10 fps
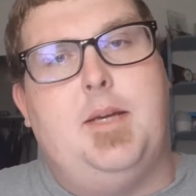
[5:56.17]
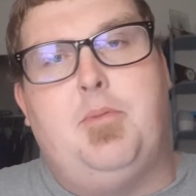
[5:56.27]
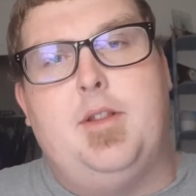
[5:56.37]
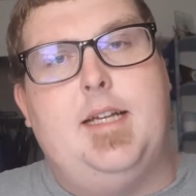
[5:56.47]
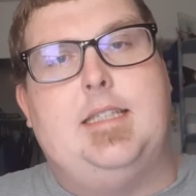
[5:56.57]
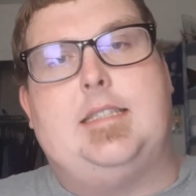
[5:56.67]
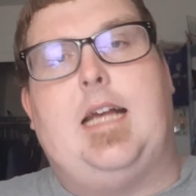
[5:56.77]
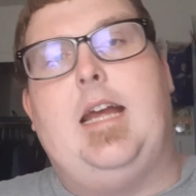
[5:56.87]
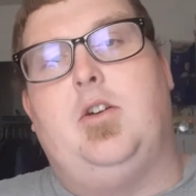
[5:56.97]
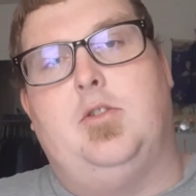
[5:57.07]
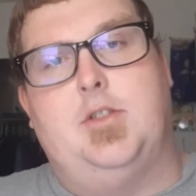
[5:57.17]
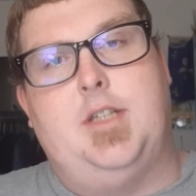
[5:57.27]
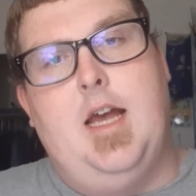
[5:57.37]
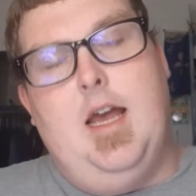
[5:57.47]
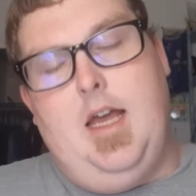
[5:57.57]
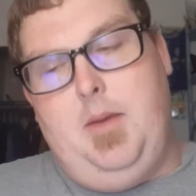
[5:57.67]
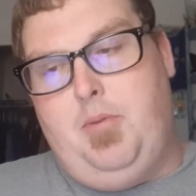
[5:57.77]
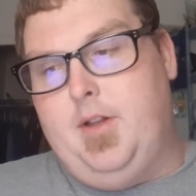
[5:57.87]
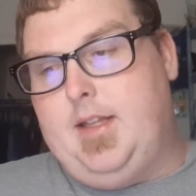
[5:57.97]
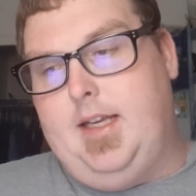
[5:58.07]
He put these cycles, He
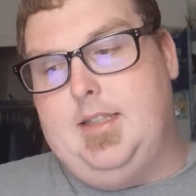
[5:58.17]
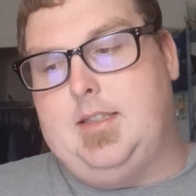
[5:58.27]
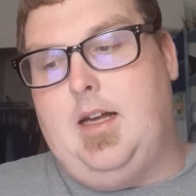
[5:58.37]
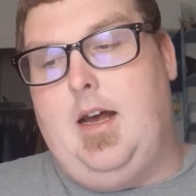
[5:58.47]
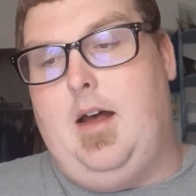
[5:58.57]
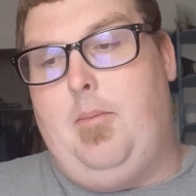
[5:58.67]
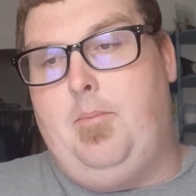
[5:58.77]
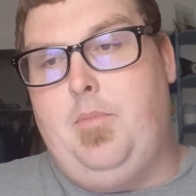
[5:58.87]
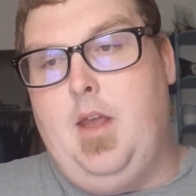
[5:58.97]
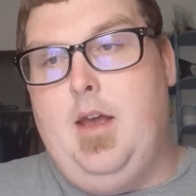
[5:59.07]
put these, um,